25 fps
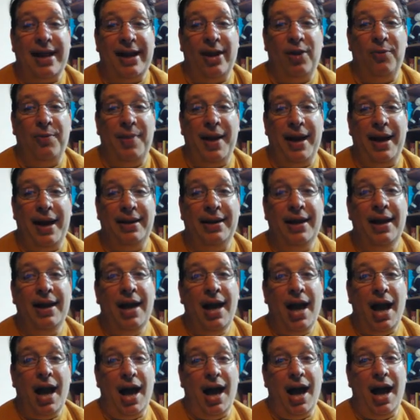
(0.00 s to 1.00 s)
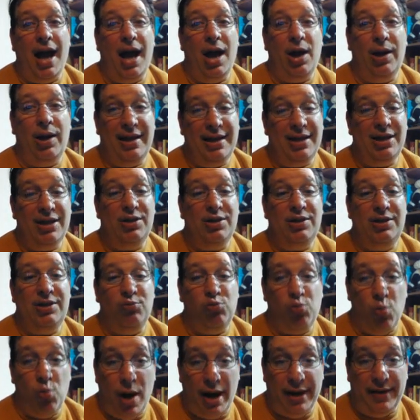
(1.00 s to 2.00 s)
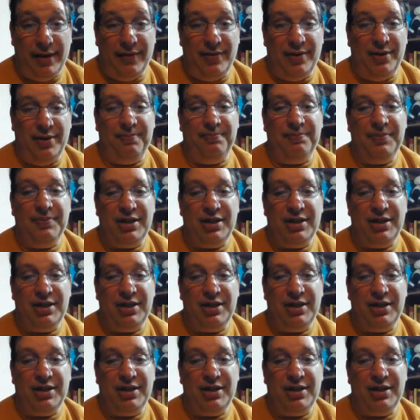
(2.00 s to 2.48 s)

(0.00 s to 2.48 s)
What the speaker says: Hellbent is one of them.